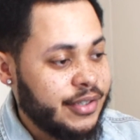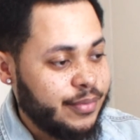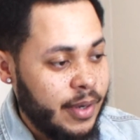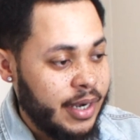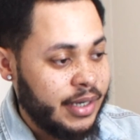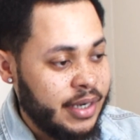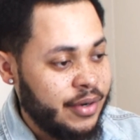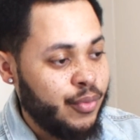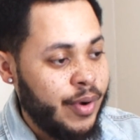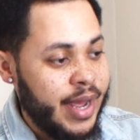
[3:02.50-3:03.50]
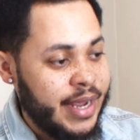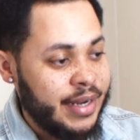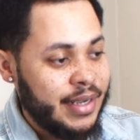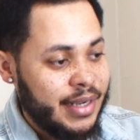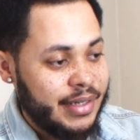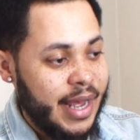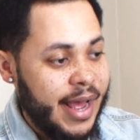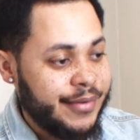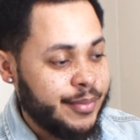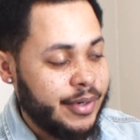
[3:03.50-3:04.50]
is a good way to
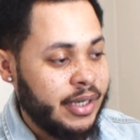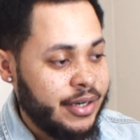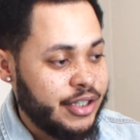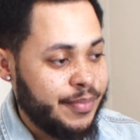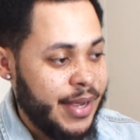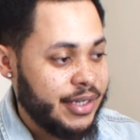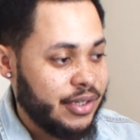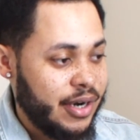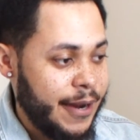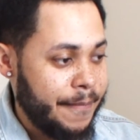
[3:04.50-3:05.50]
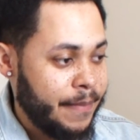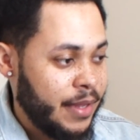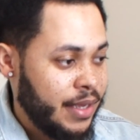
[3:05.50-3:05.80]
have some clear space, all right?